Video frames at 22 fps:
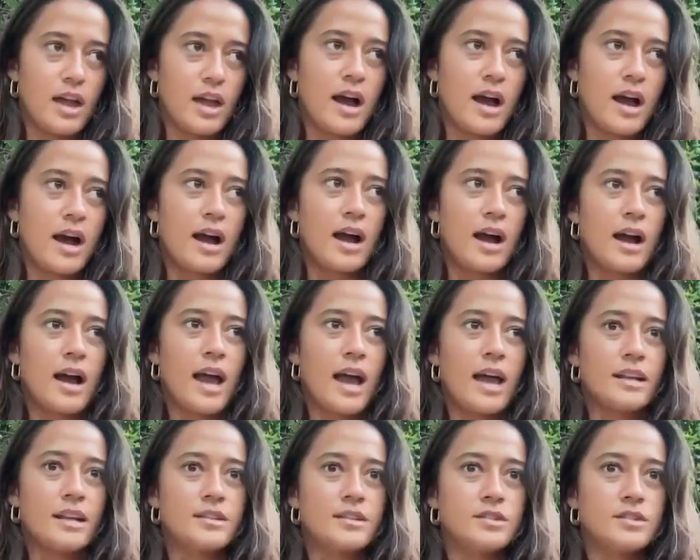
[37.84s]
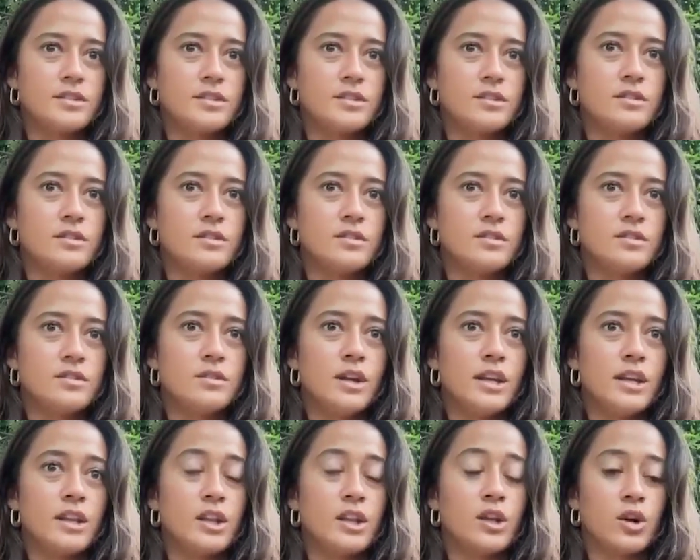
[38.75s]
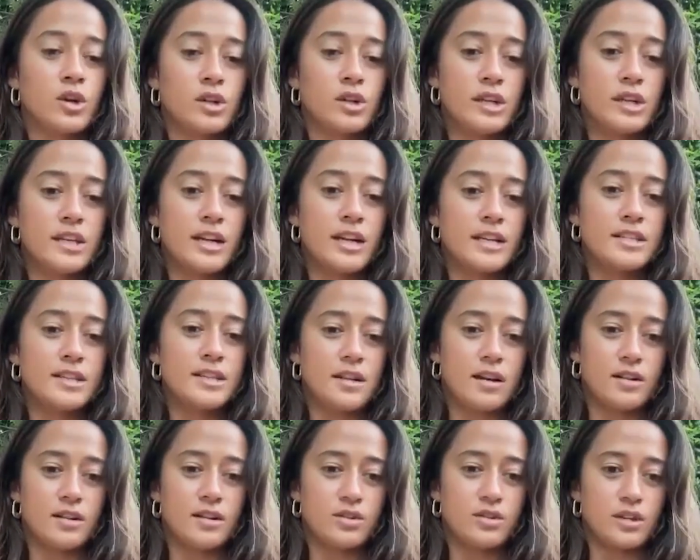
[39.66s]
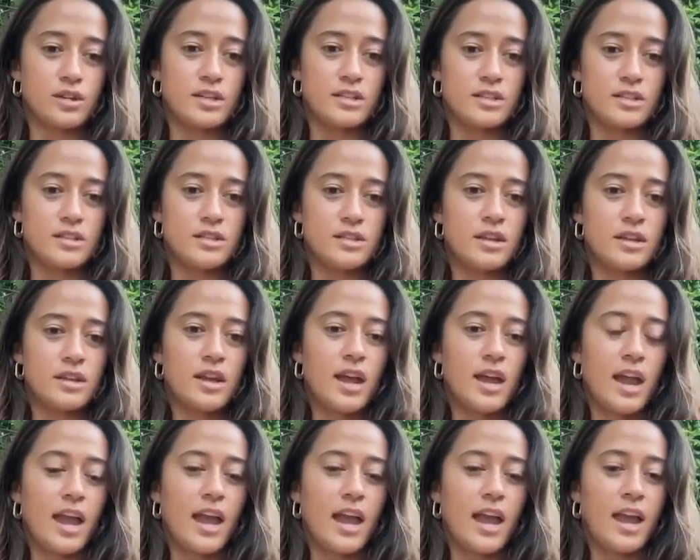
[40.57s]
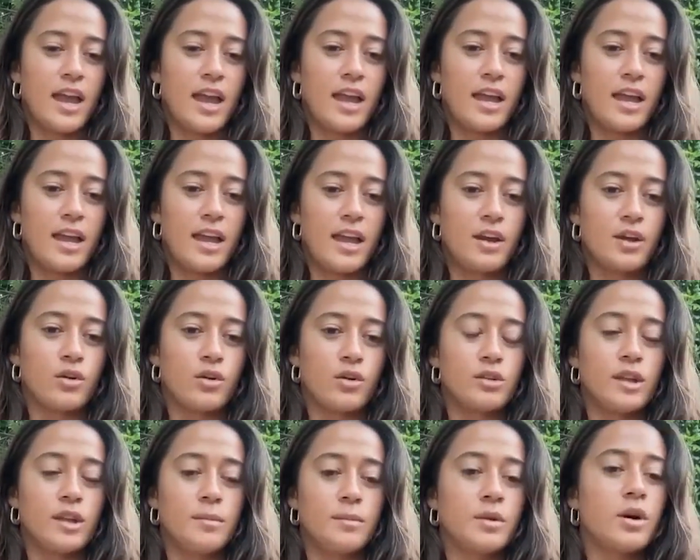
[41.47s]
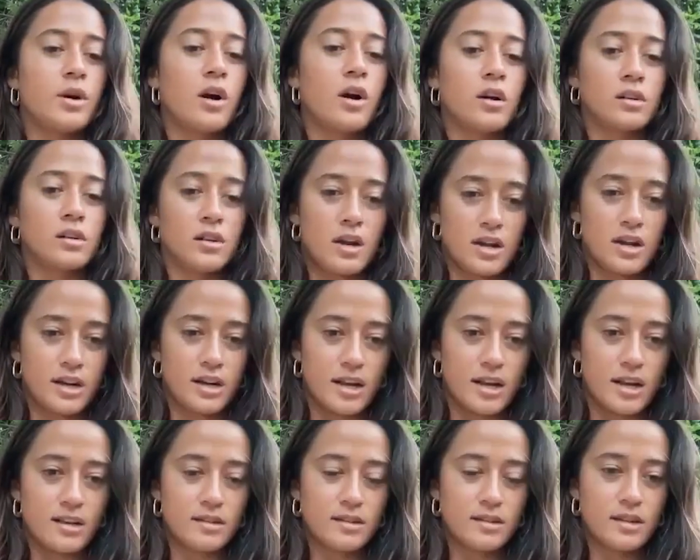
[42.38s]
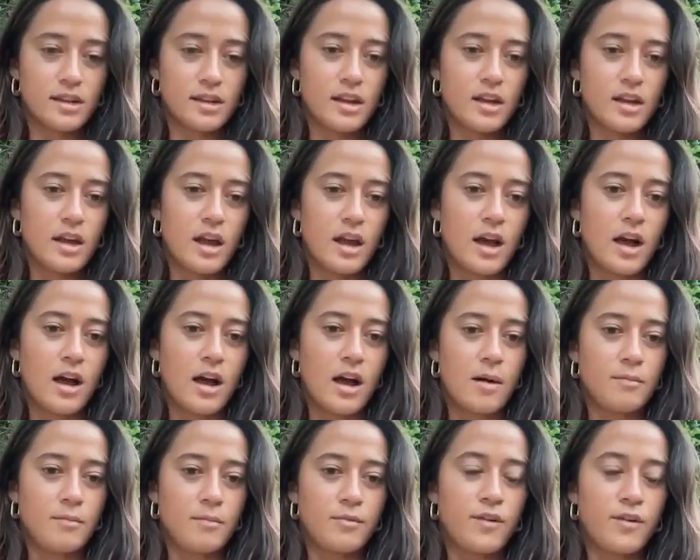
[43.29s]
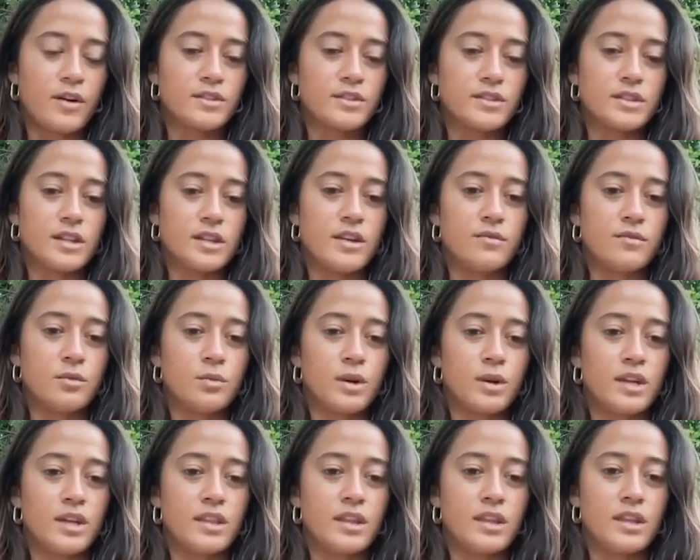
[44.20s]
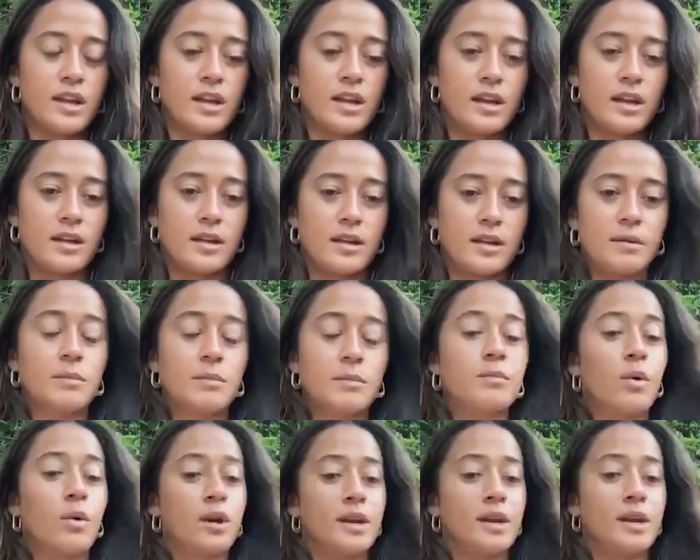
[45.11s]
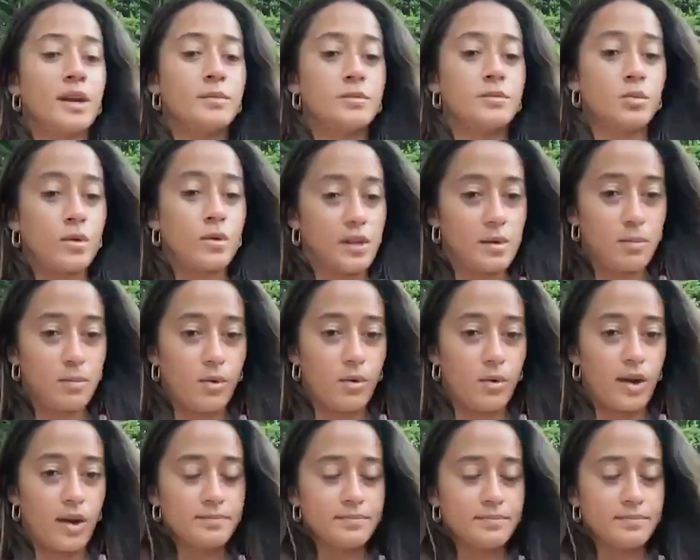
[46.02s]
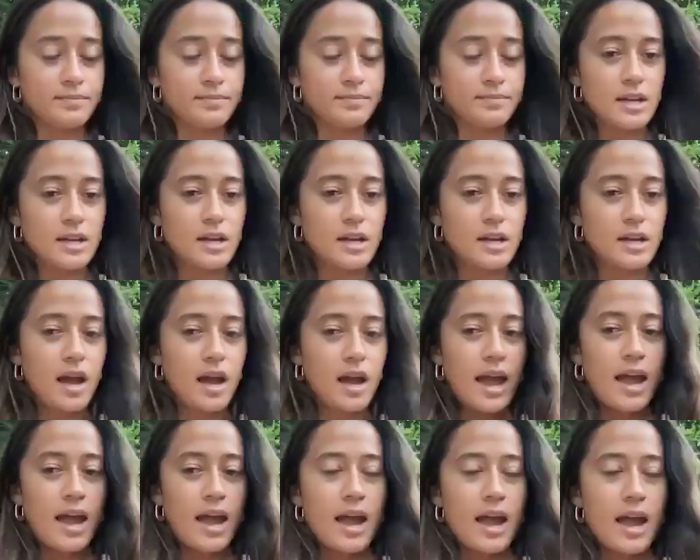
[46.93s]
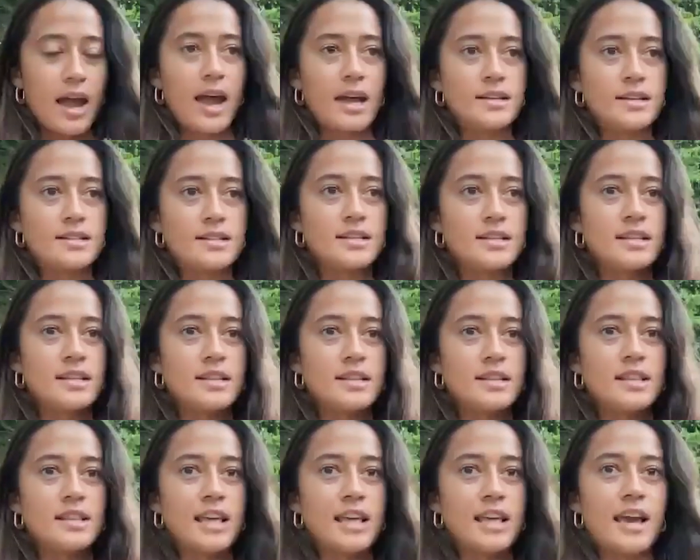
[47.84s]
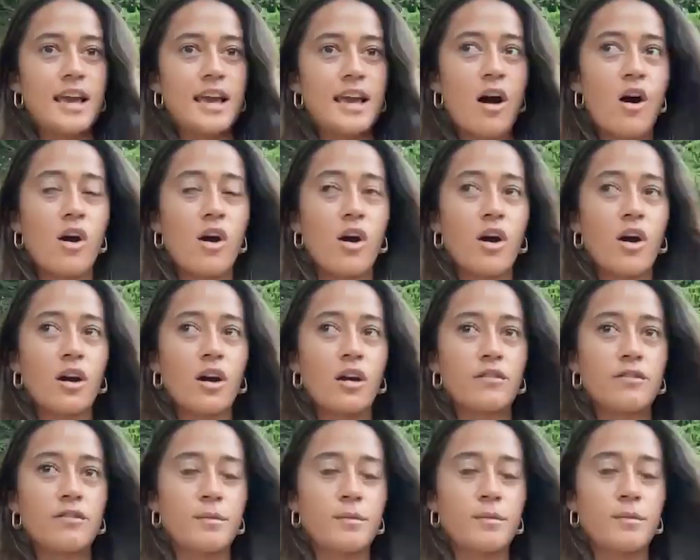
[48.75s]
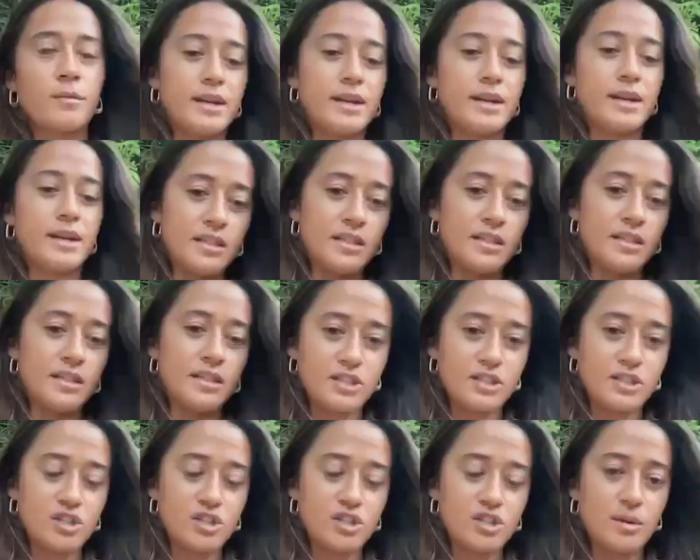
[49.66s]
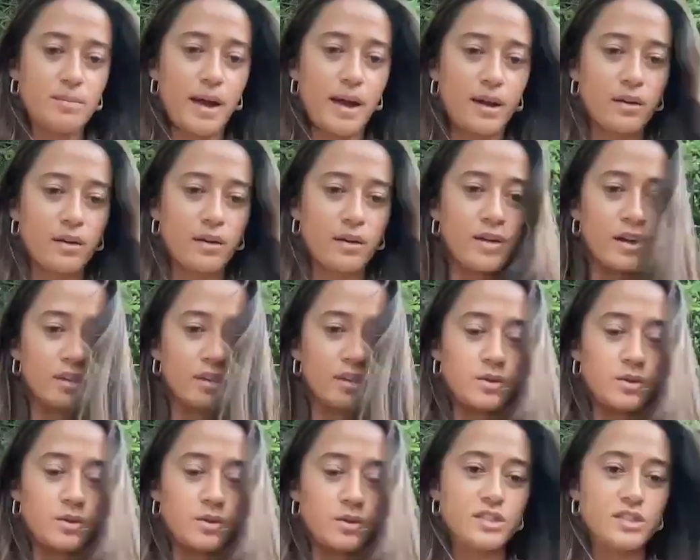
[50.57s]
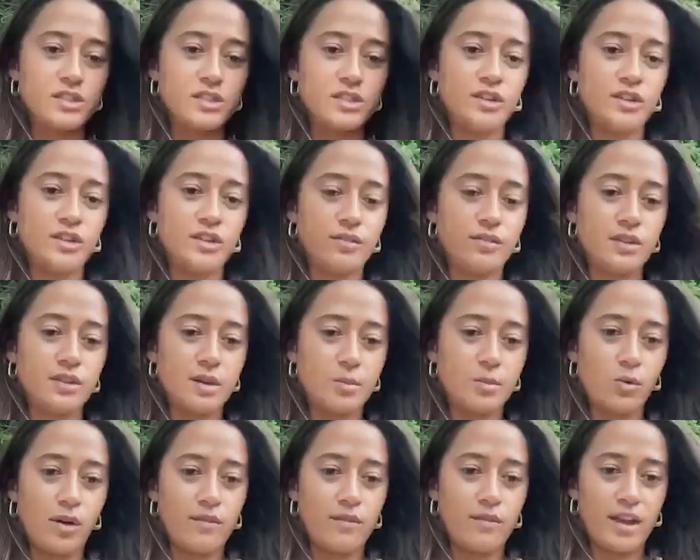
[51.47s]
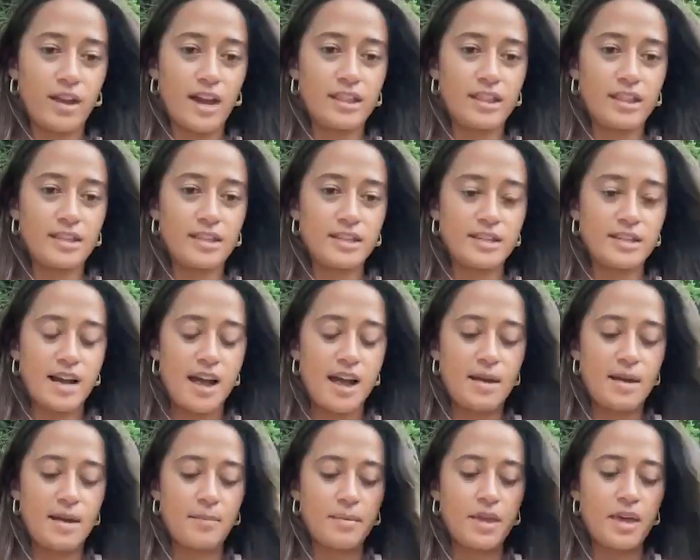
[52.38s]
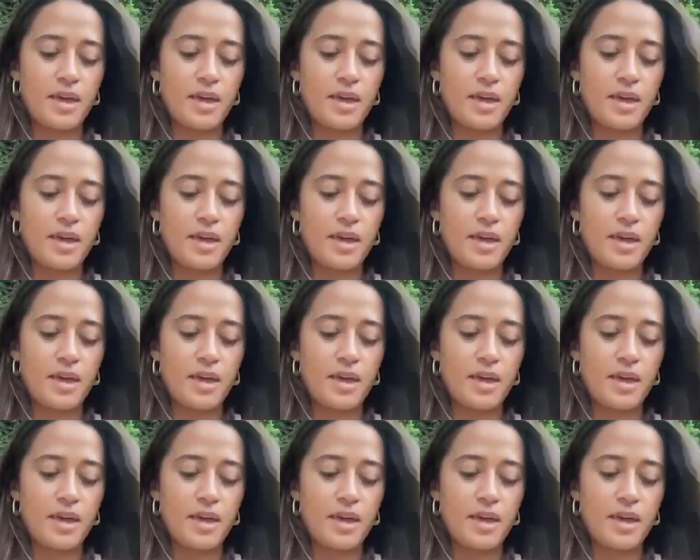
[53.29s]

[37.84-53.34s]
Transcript: Uh, and in early 1900s, a girl named Carlotta um, falls in love with a boy named Willie Boy, and they are forbidden in their relationship by her father, who was the chief of the Chemehuevi at the time.